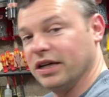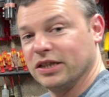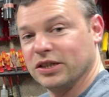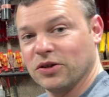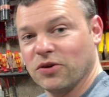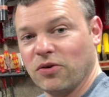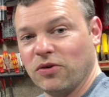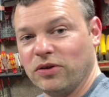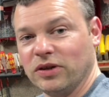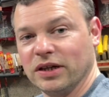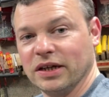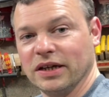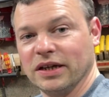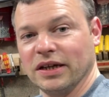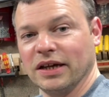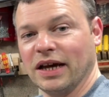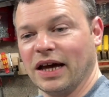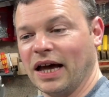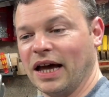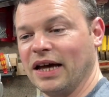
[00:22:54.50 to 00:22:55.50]
It's called
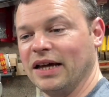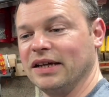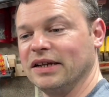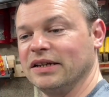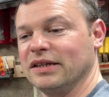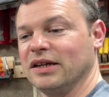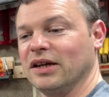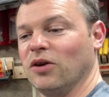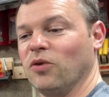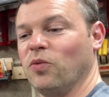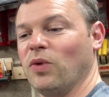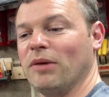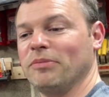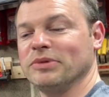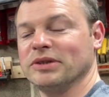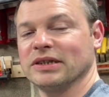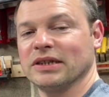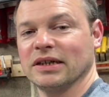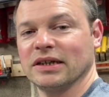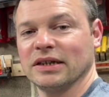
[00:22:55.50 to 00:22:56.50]
a
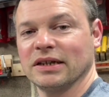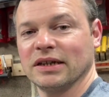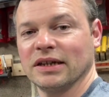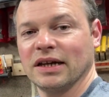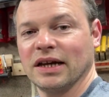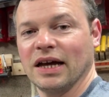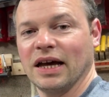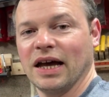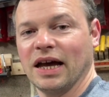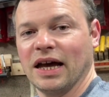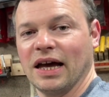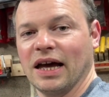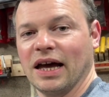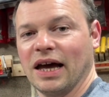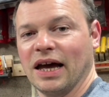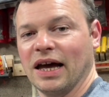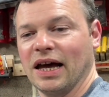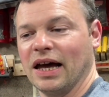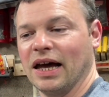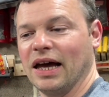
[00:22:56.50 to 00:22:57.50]
Webster
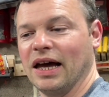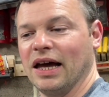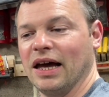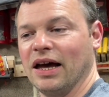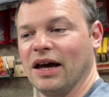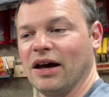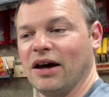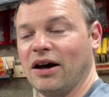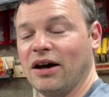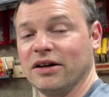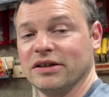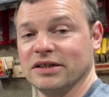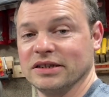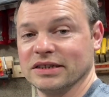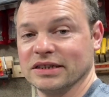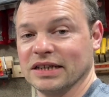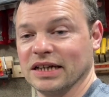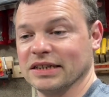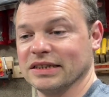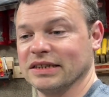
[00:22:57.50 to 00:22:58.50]
hardness
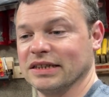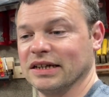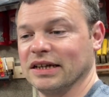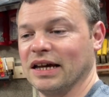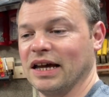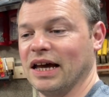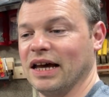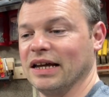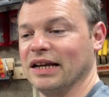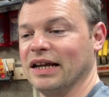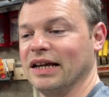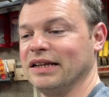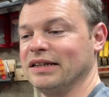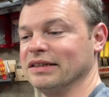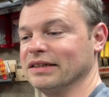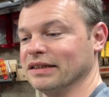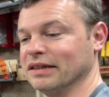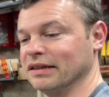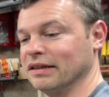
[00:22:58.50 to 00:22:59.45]
tester handheld.